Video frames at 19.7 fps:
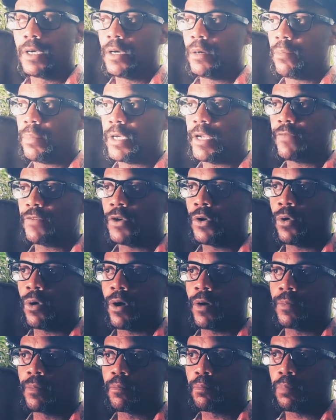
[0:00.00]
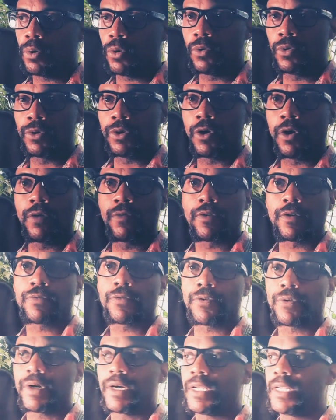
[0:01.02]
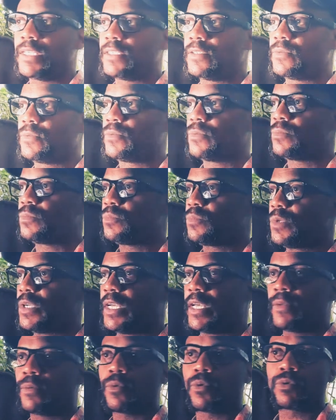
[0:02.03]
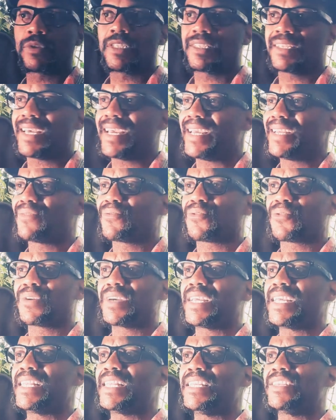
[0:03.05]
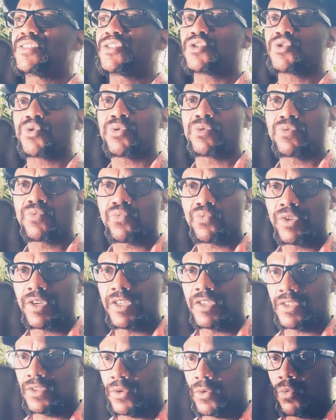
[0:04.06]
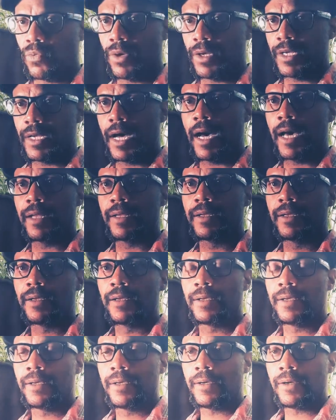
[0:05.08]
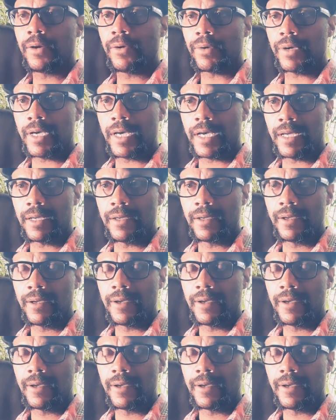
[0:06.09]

But if you are pulled over for any, or detained for any certain reason or whatnot, okay,